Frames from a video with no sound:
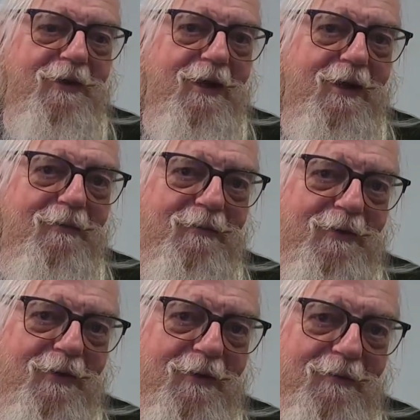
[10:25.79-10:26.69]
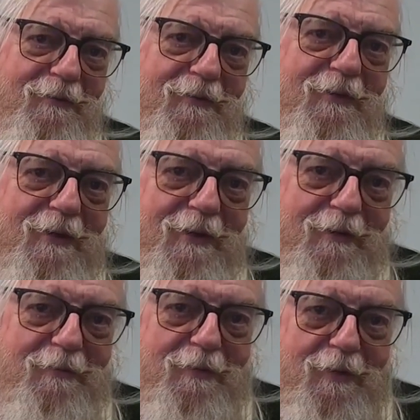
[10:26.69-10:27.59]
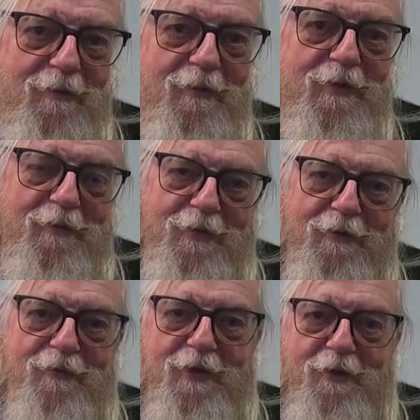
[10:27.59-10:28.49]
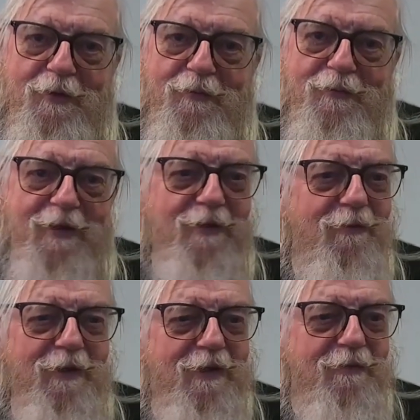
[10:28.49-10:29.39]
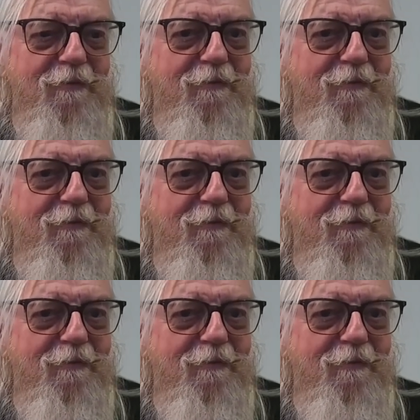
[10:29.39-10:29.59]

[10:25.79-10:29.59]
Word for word: job, you know. Went to work, went home. Nothing really